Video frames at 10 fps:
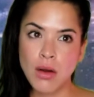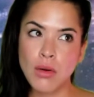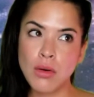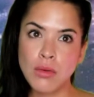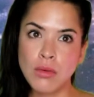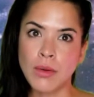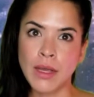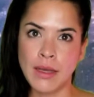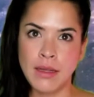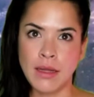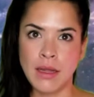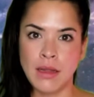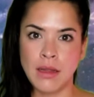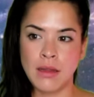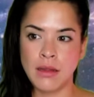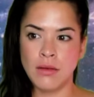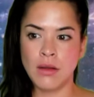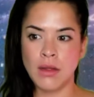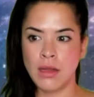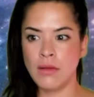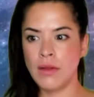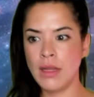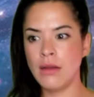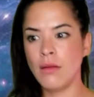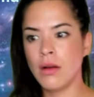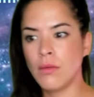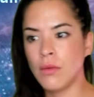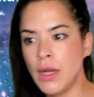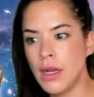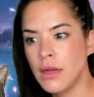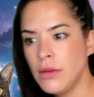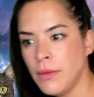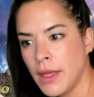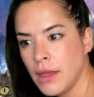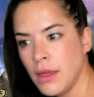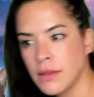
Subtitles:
Oh, okay. And then when I do that,